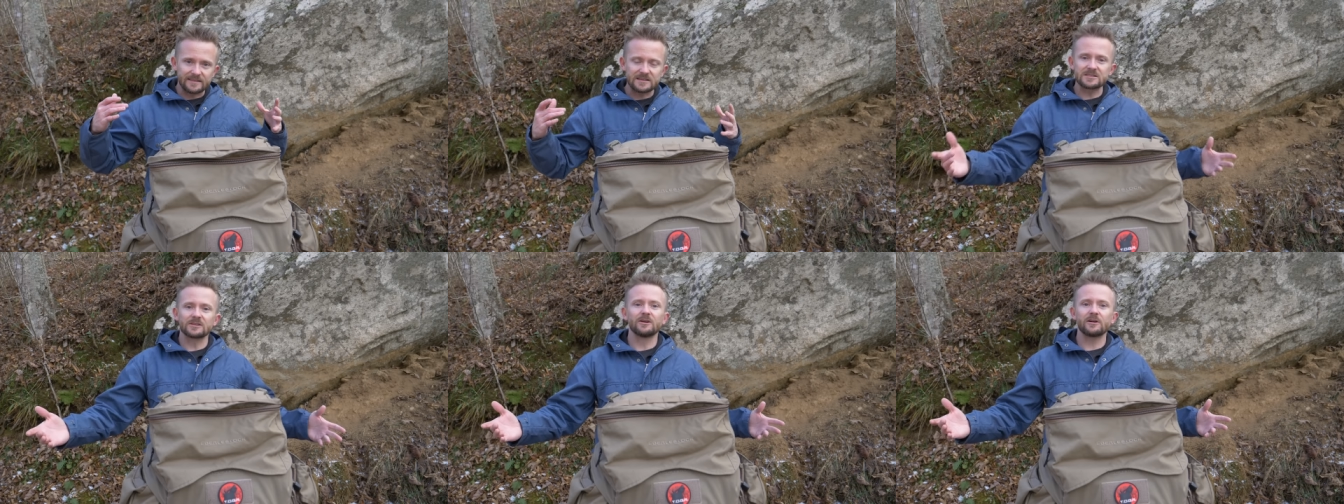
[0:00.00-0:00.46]

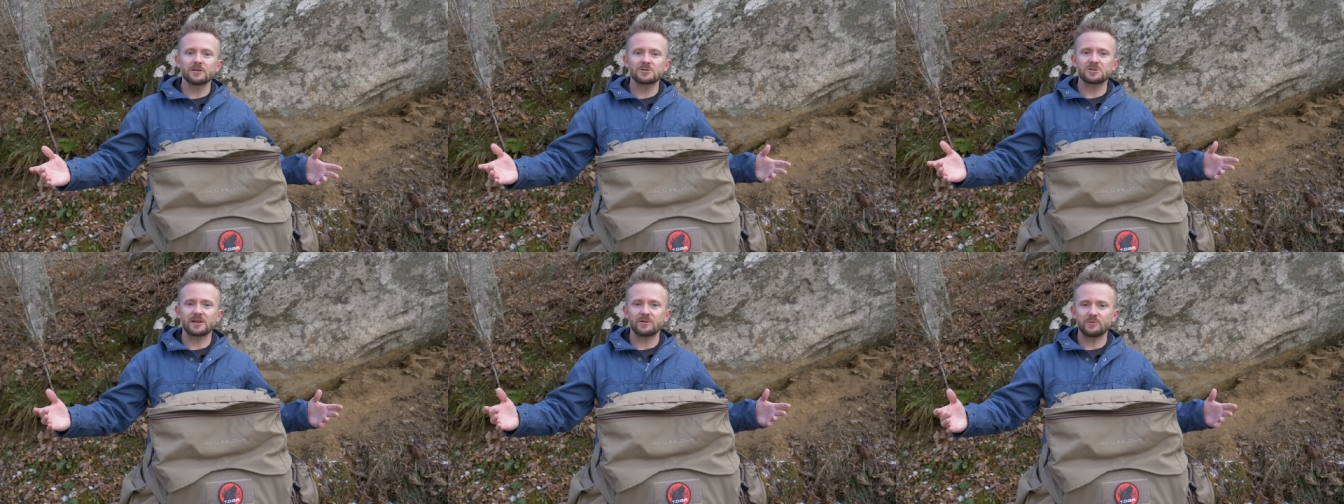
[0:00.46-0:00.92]
this
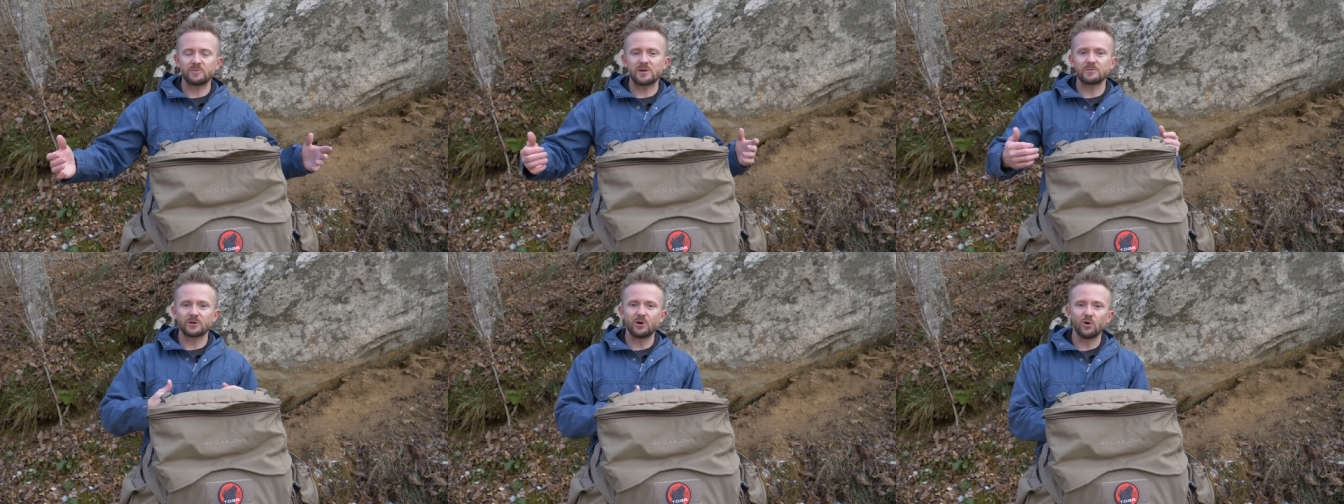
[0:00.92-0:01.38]
large that it would be
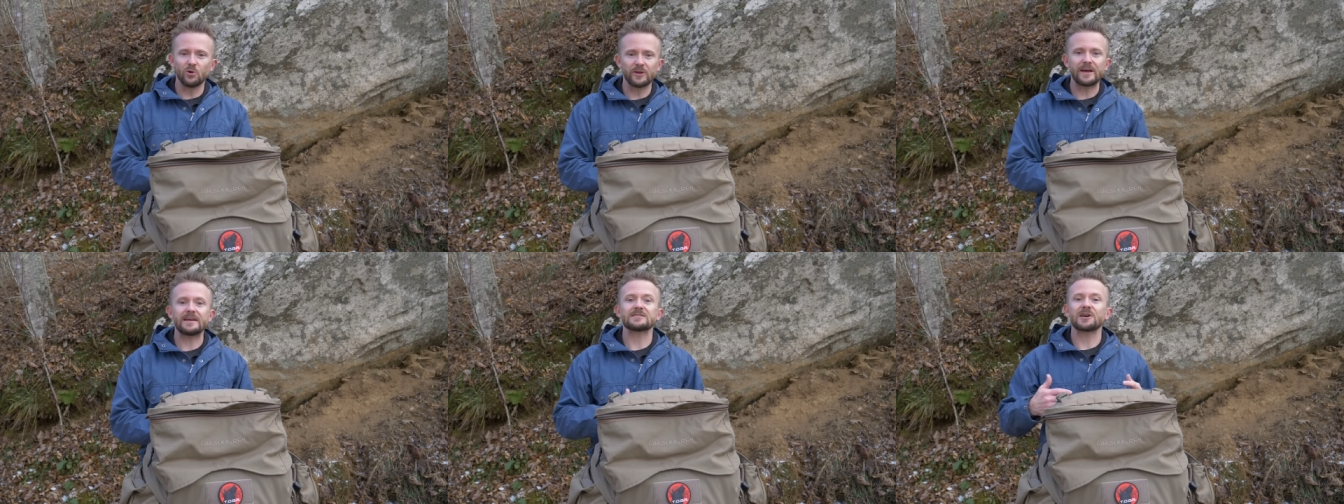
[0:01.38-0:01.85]
able to
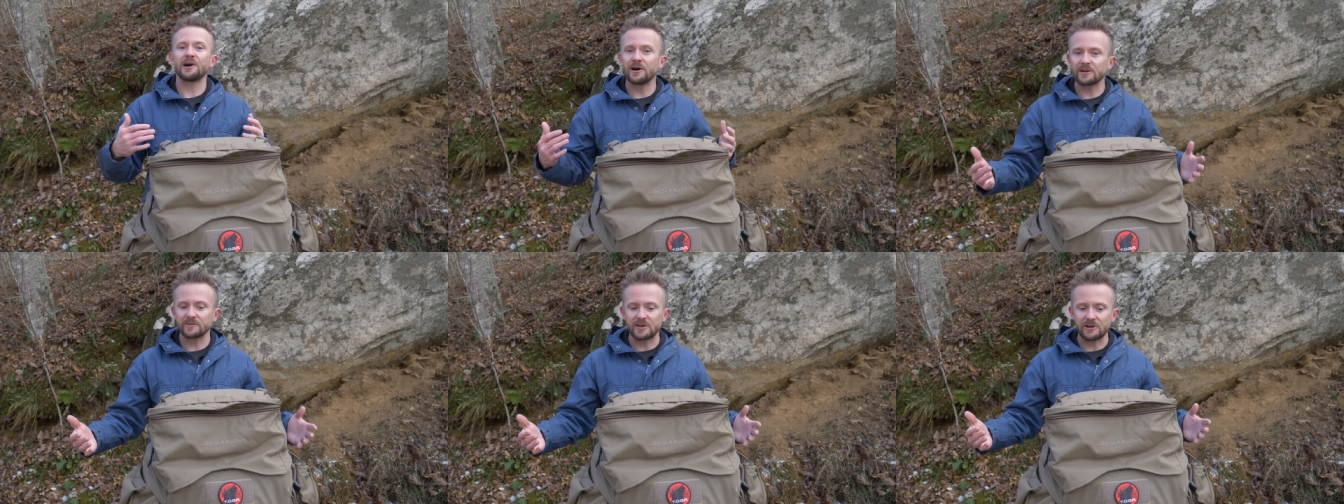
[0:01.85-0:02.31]
hold a
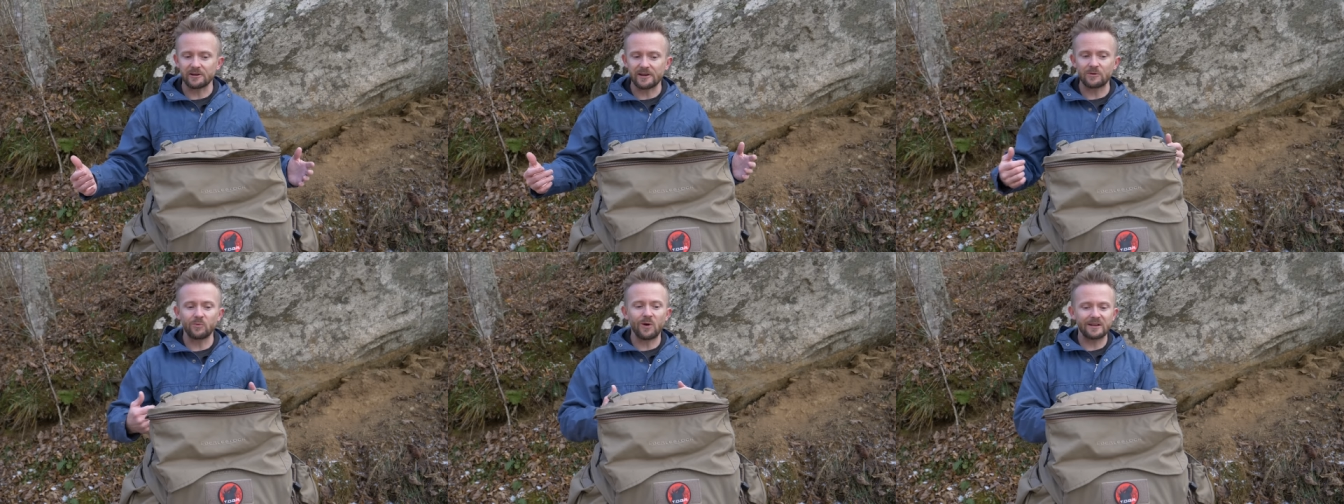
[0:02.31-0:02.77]
ton of gear.
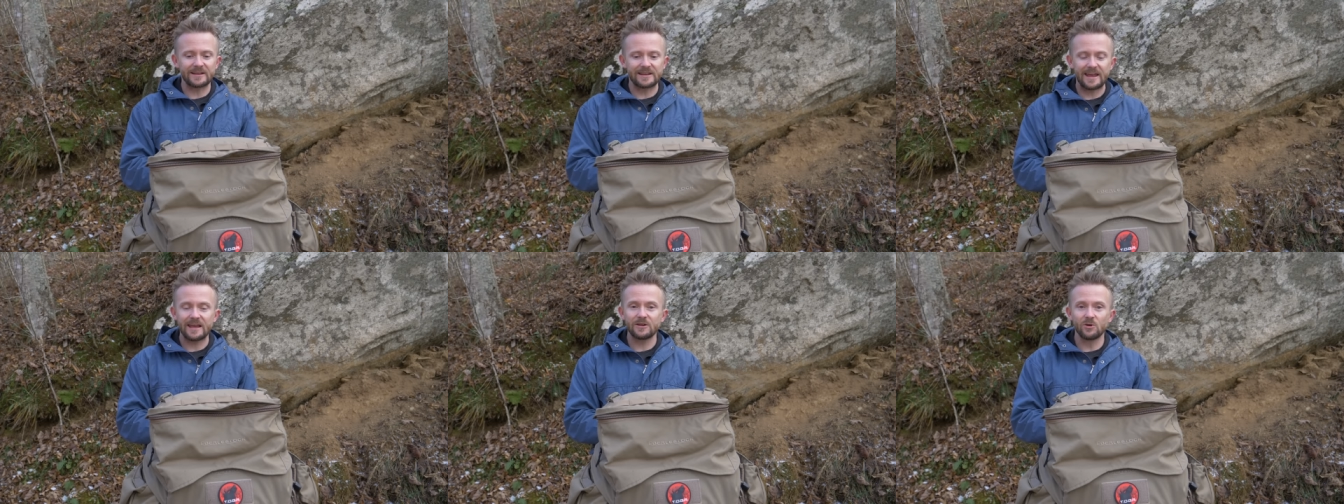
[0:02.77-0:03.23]
And while it
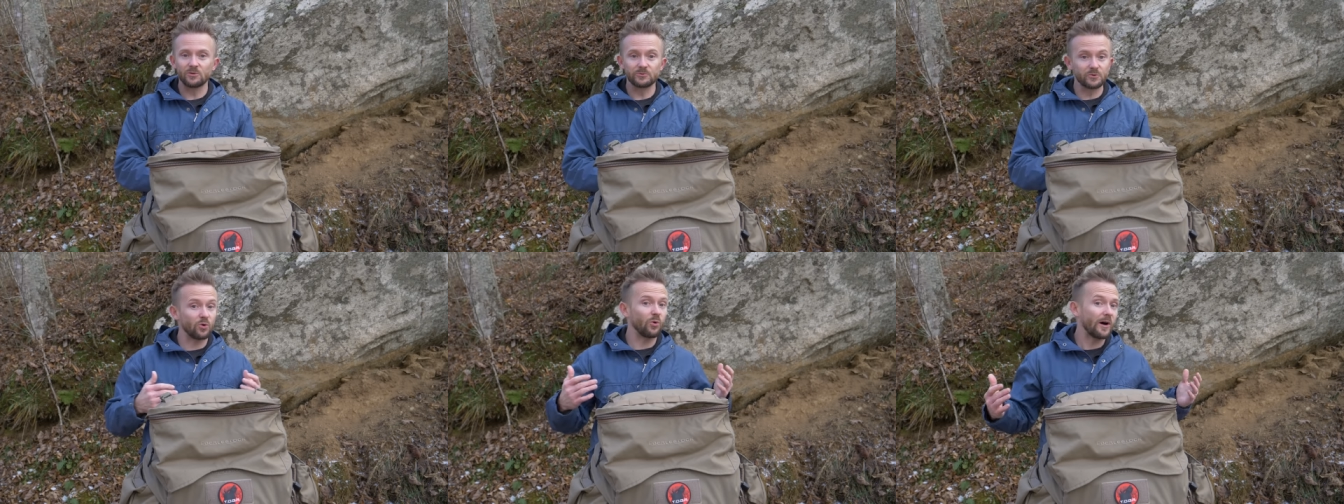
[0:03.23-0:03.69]
can hold
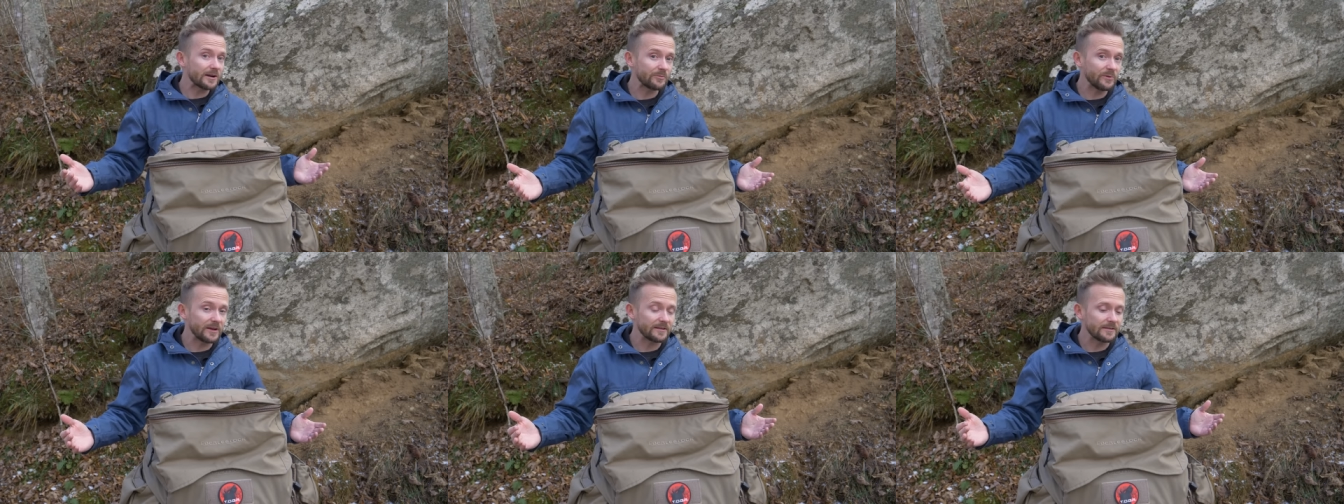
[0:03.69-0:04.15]
quite
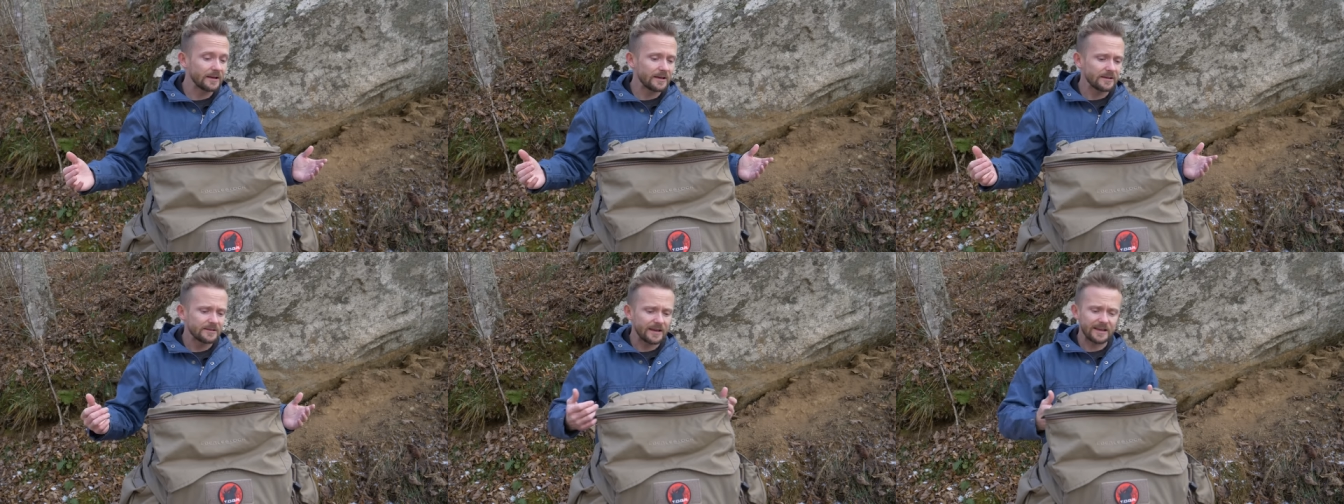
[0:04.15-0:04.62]
a bit,
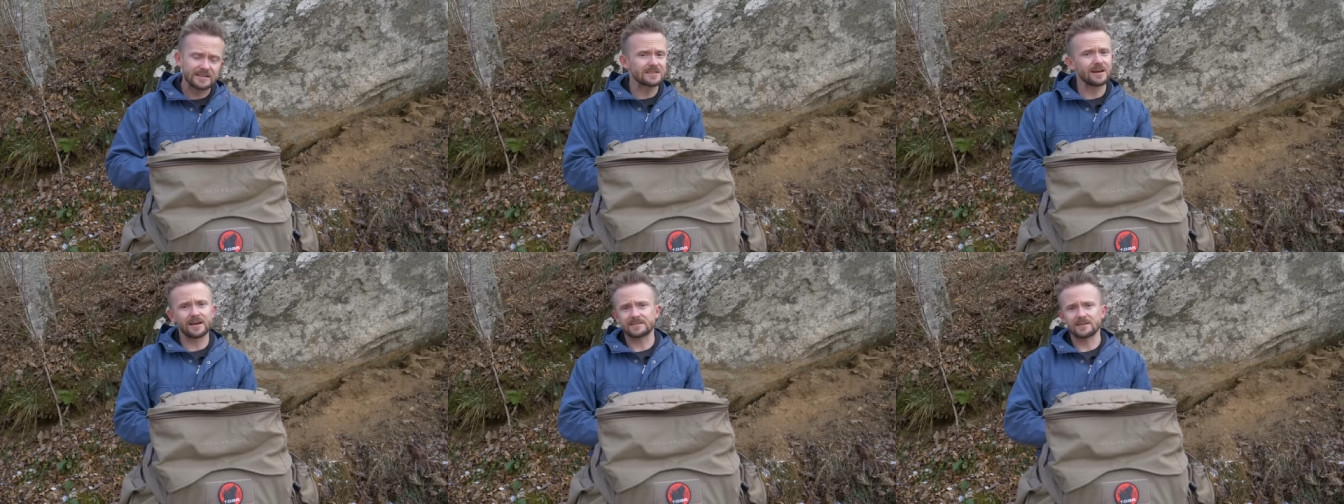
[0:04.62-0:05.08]

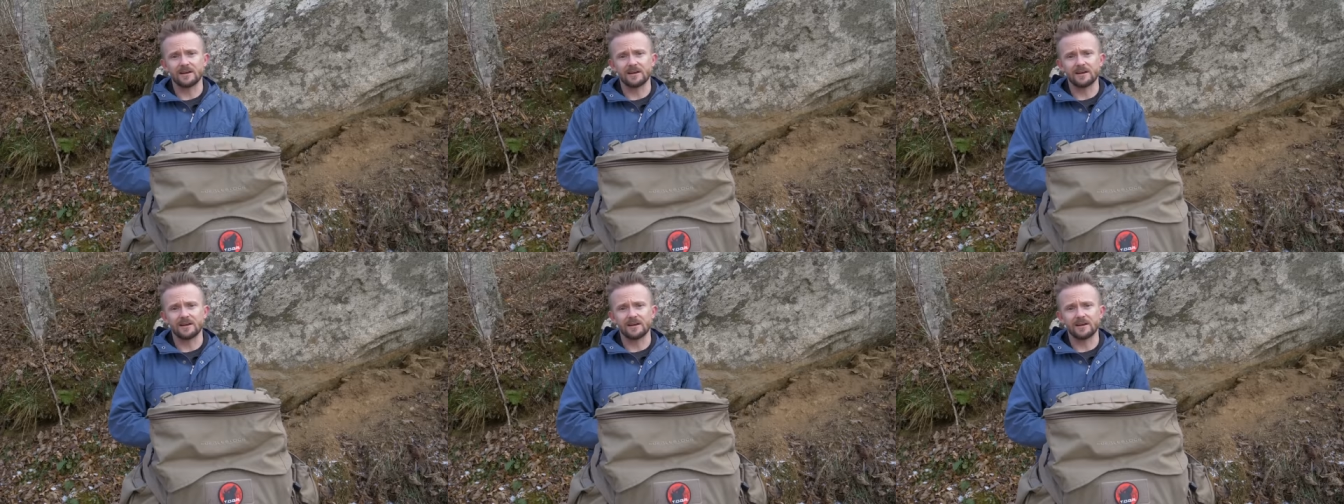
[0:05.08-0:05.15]
it's not a